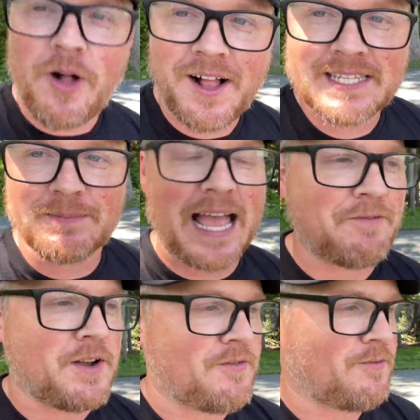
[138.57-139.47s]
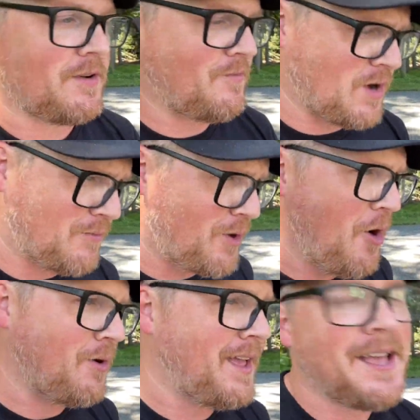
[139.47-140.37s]
awesome to have a
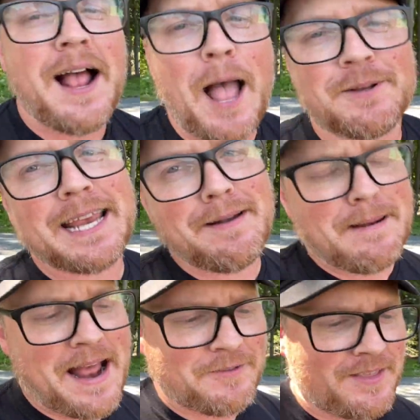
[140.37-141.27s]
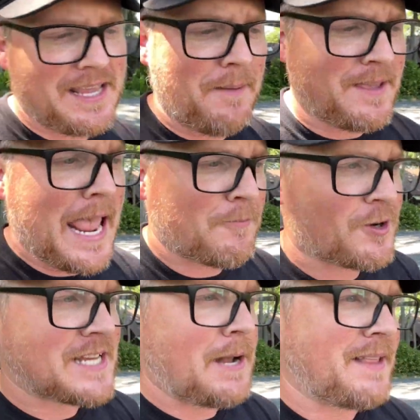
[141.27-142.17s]
road, I would say, named after the Cape
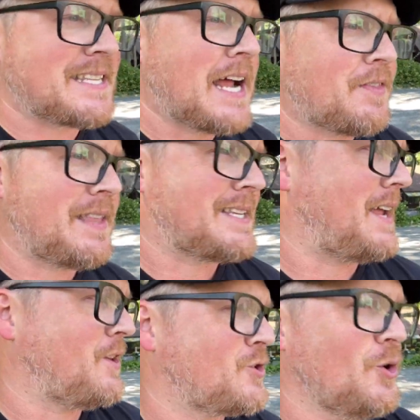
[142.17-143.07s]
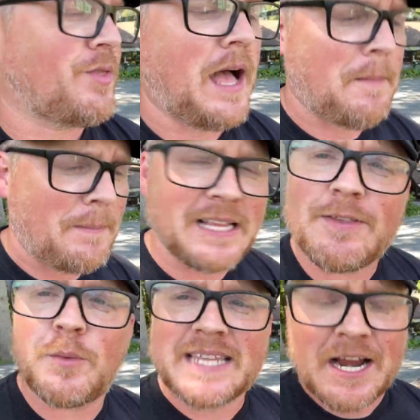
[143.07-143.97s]
Crusader, but that's not the truth. I believe
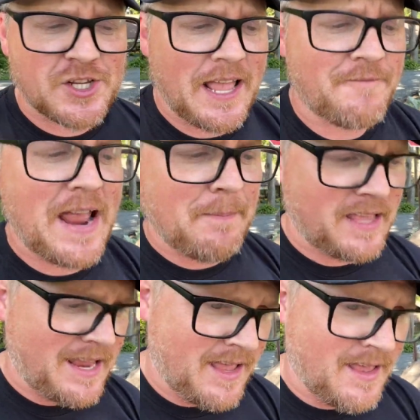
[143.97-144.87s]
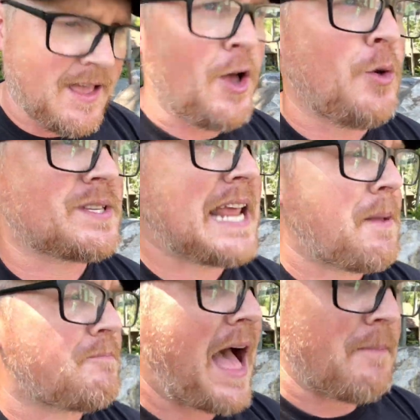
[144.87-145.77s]
there was actually a family who was
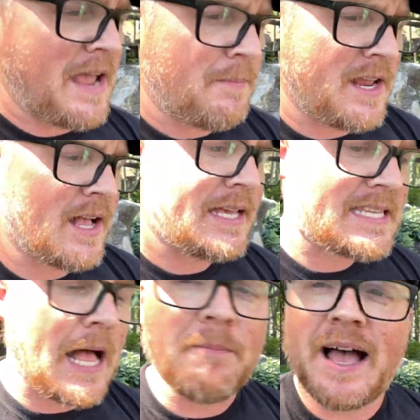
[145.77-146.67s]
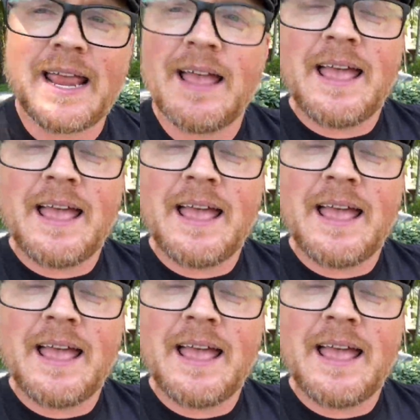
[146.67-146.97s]
named Batman because my